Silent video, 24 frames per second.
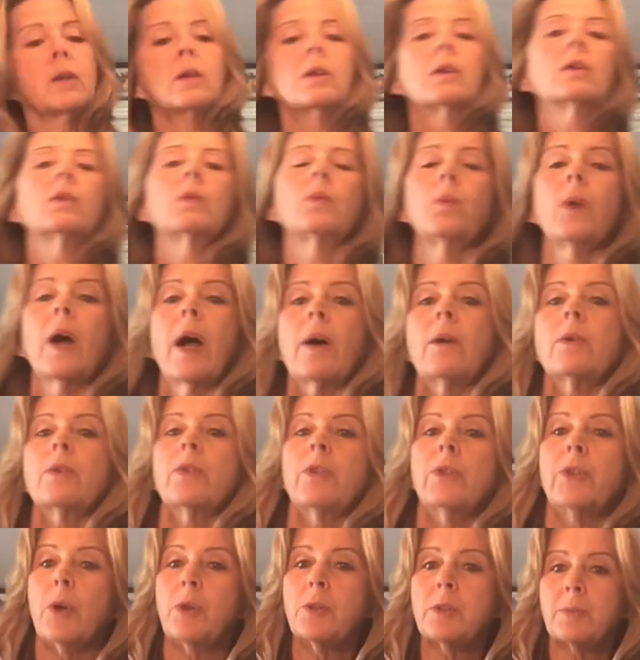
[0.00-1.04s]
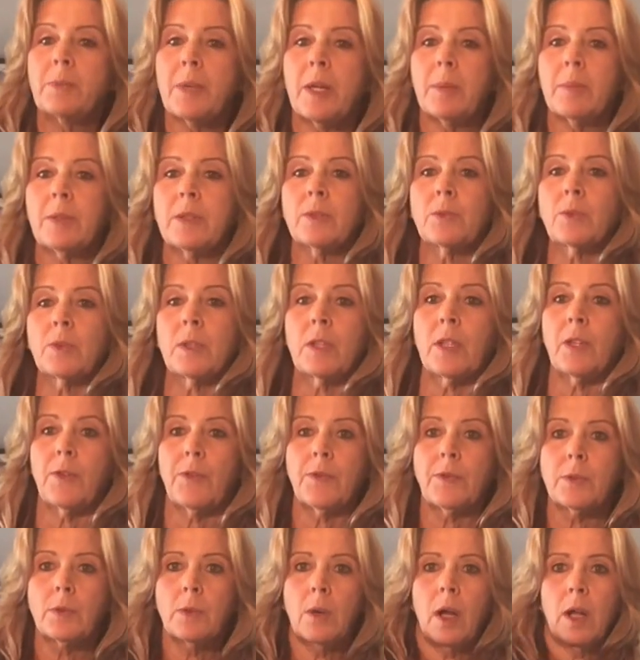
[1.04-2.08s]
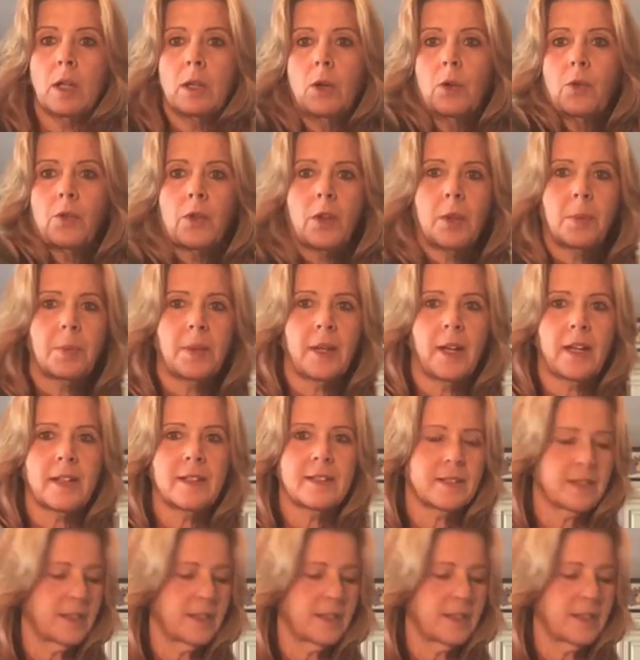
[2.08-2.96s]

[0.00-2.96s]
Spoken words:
Wow, those babies really flew all over the place.